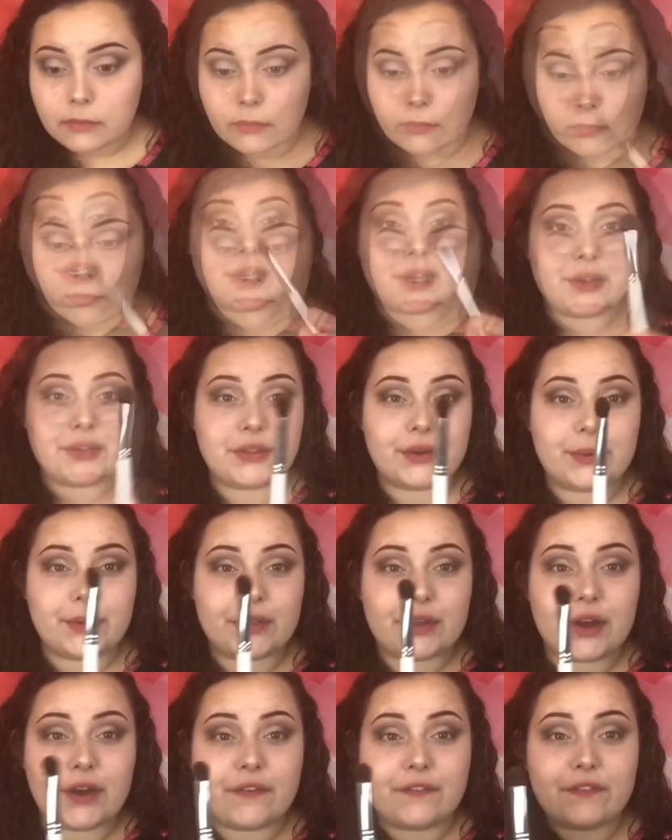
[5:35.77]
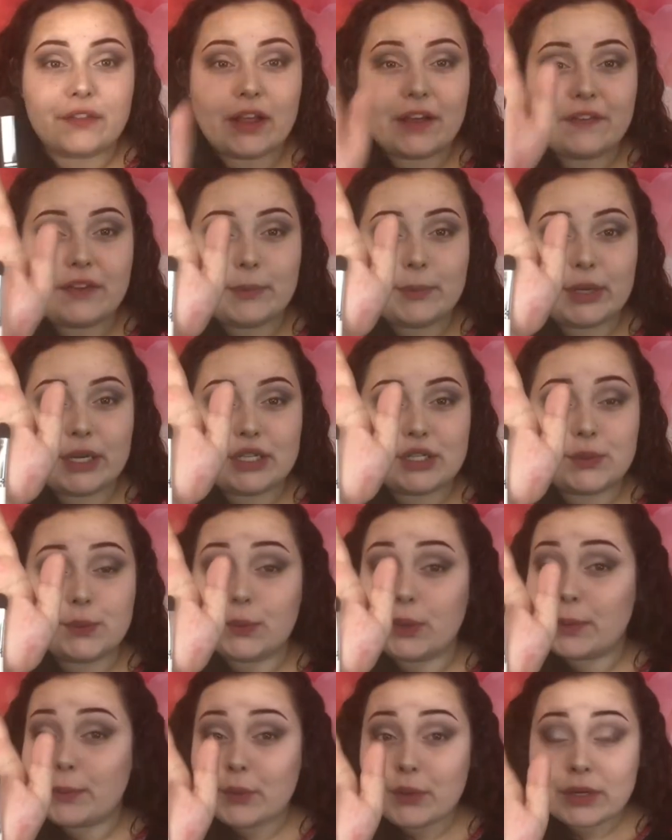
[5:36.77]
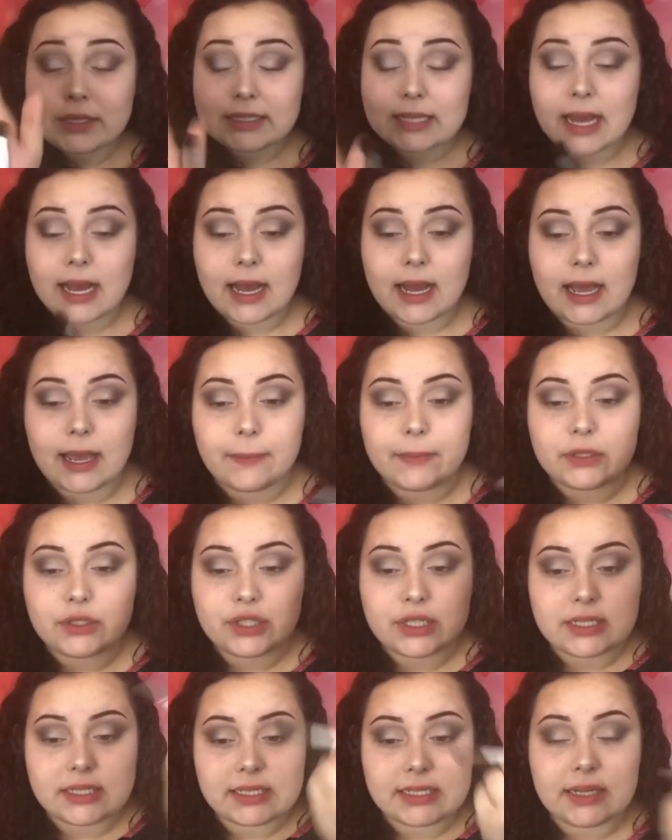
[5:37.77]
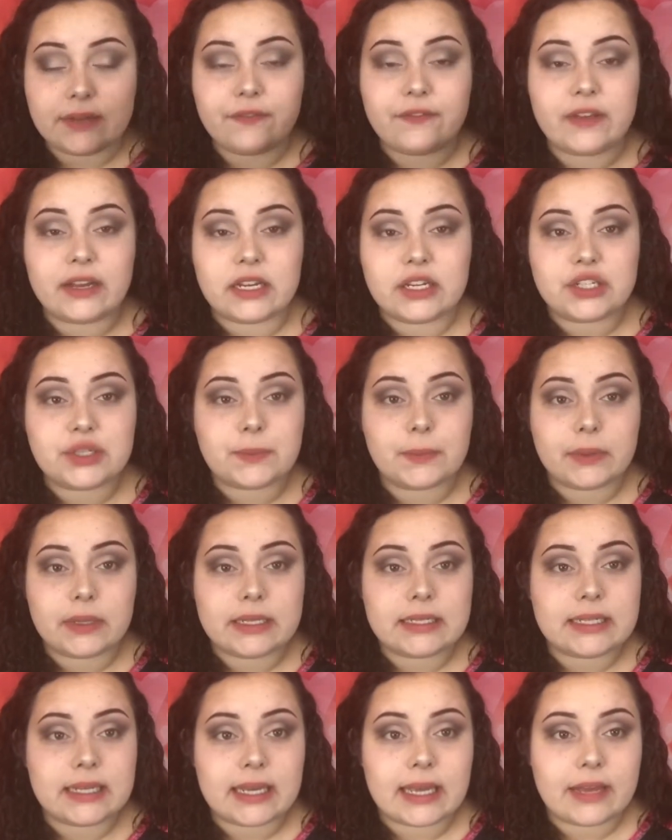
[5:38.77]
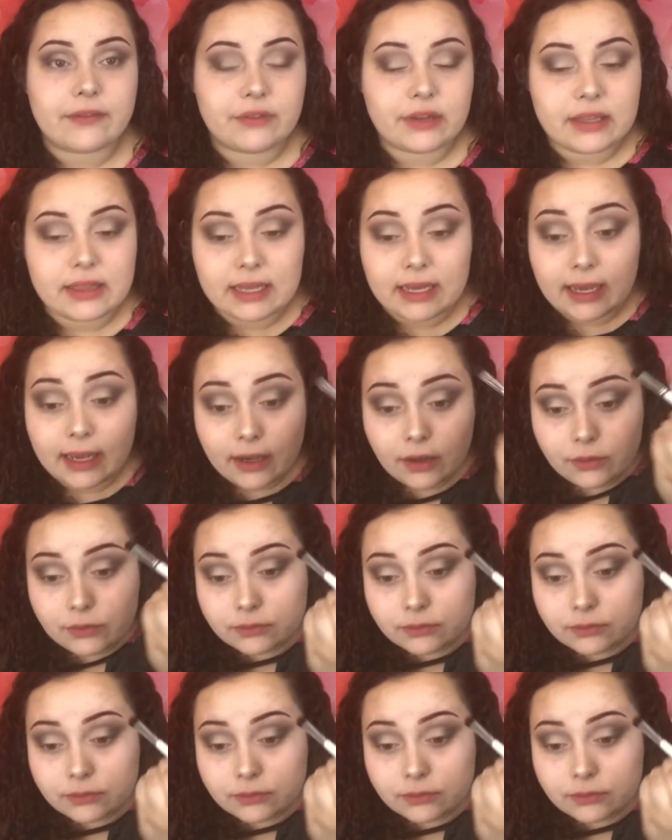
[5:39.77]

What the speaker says: I'm gonna go through with our fluffy brush one more time just to finish blending everything out.